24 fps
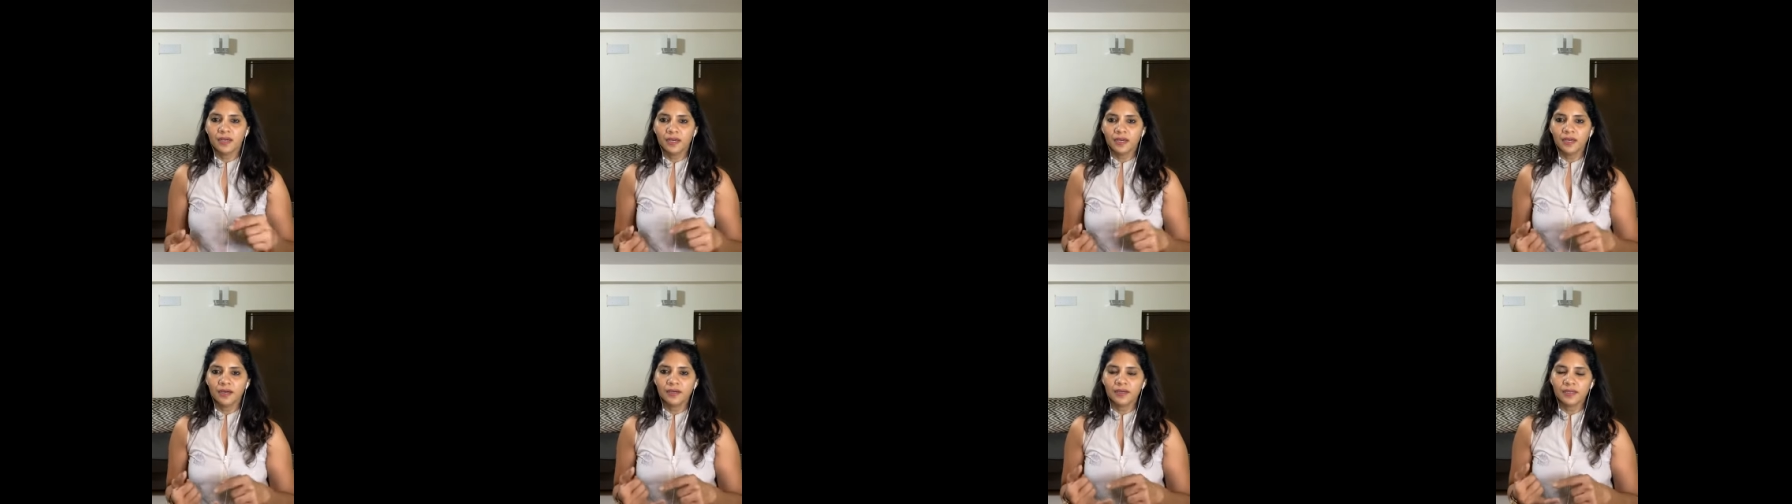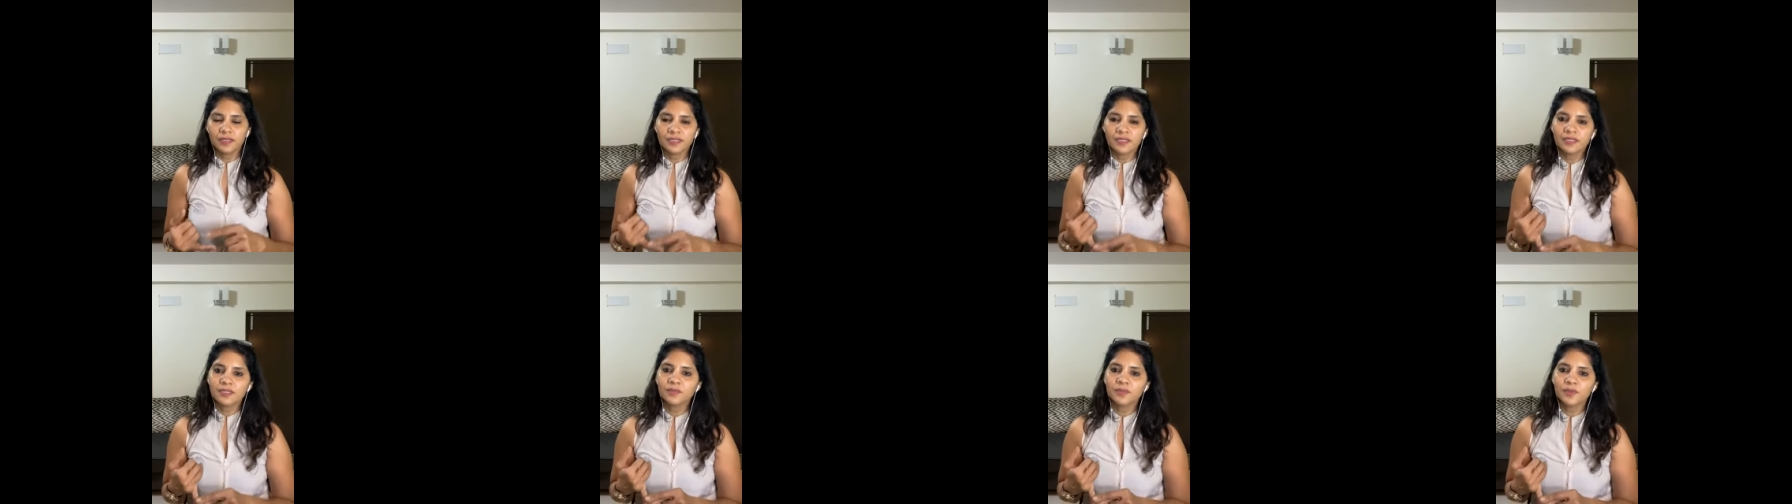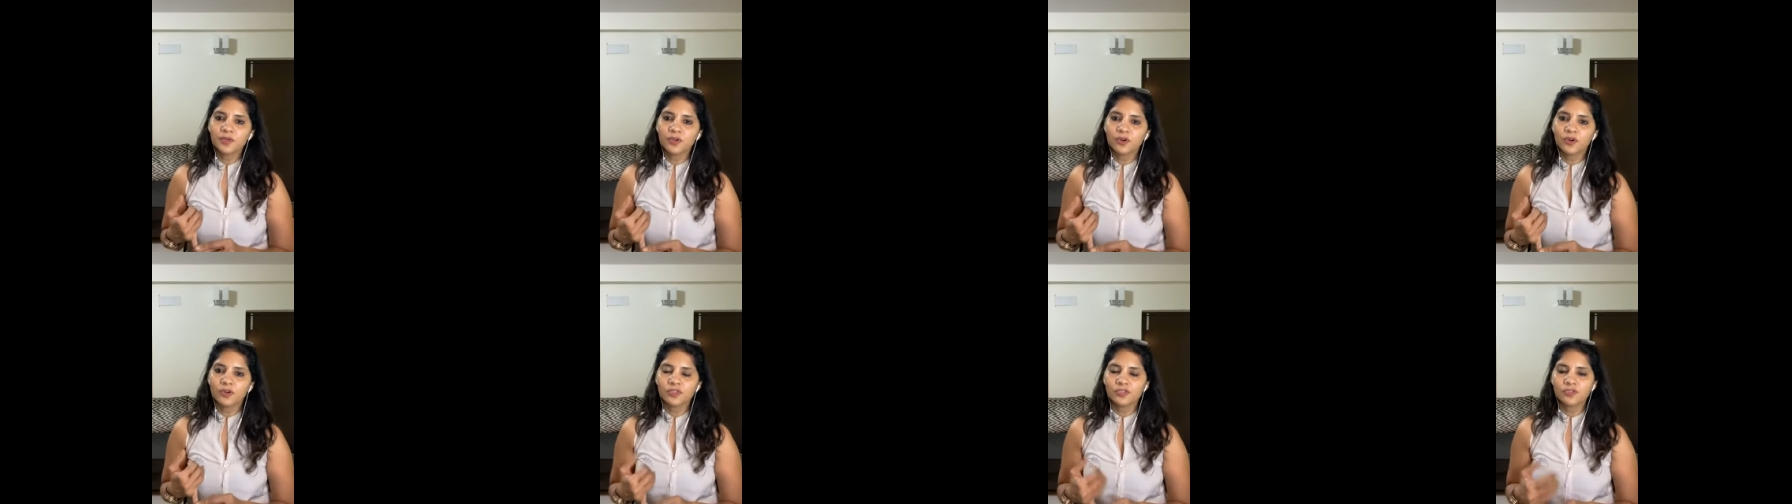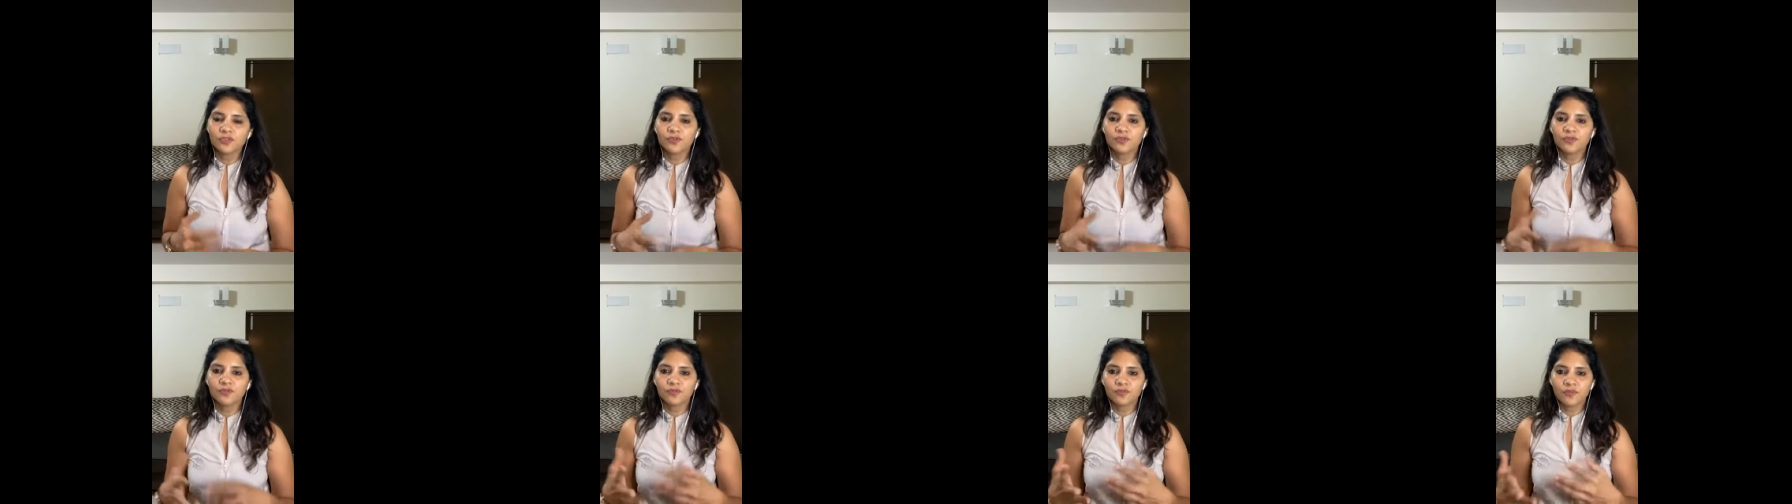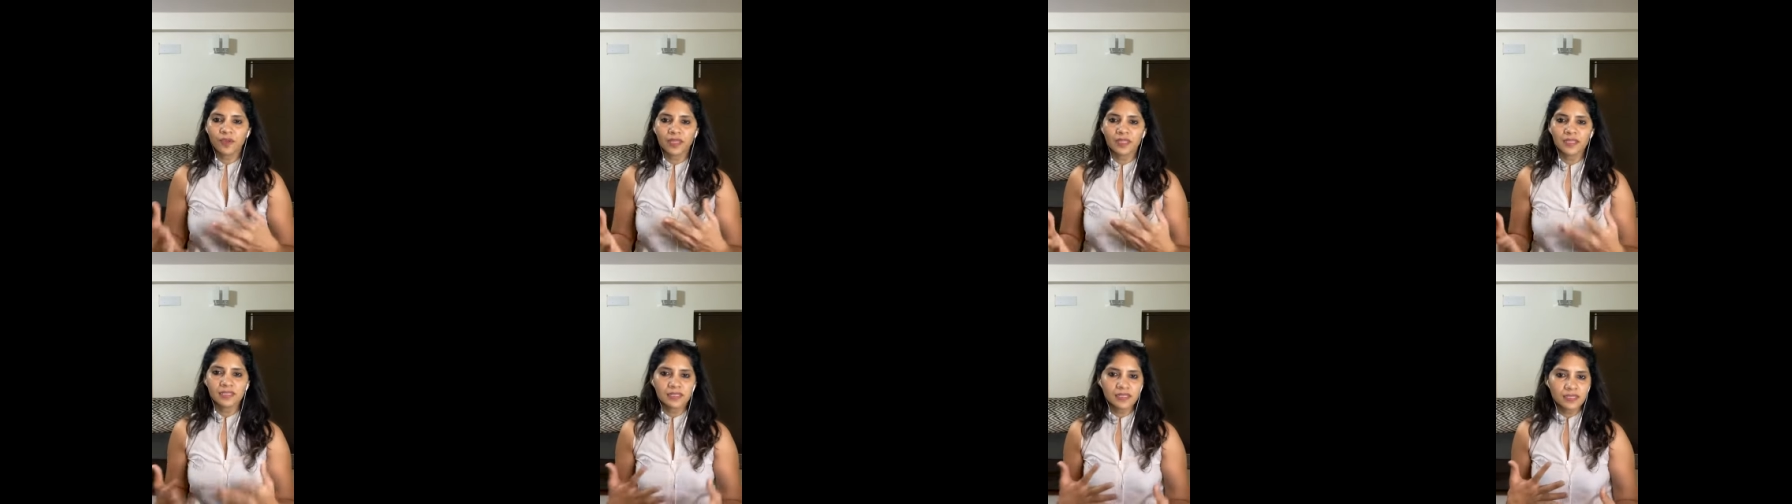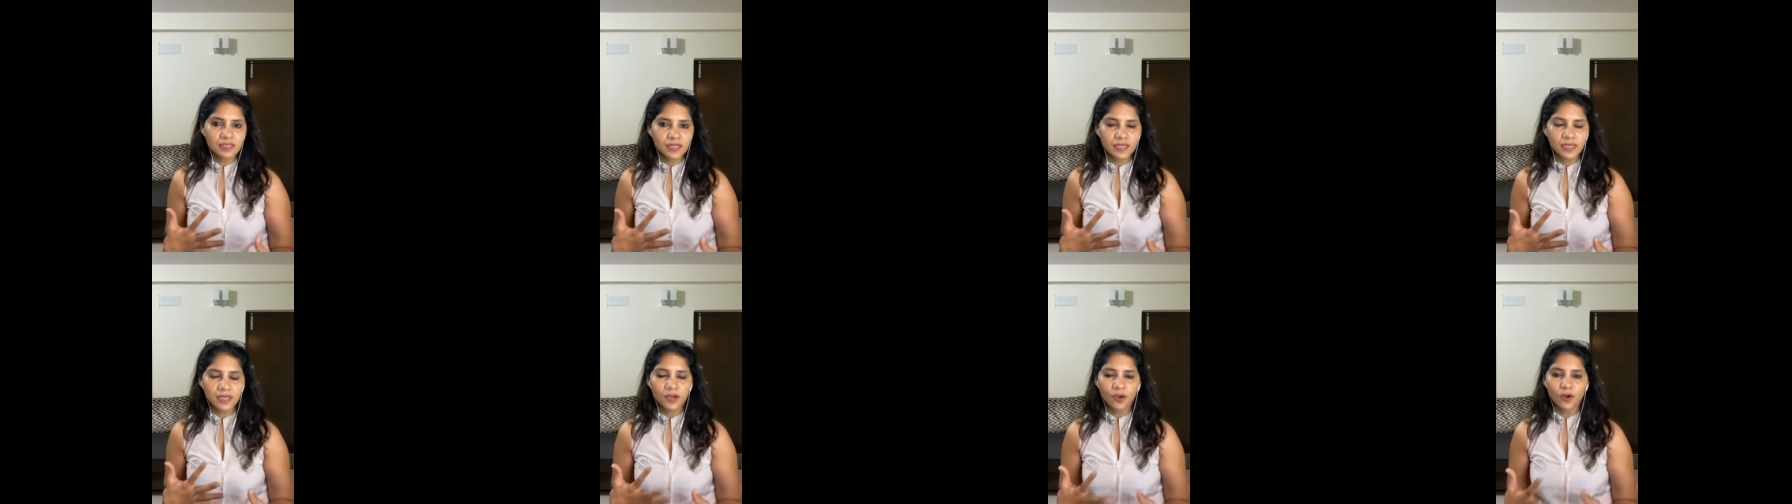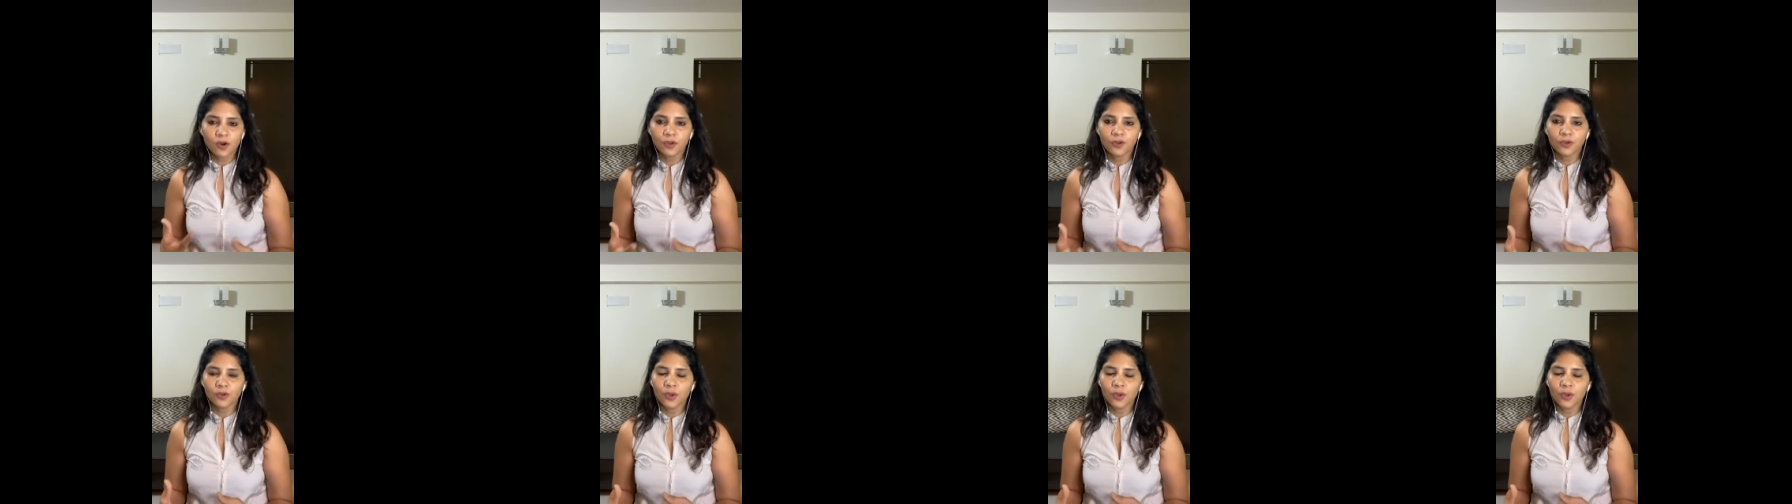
uh, is it because you fell sick or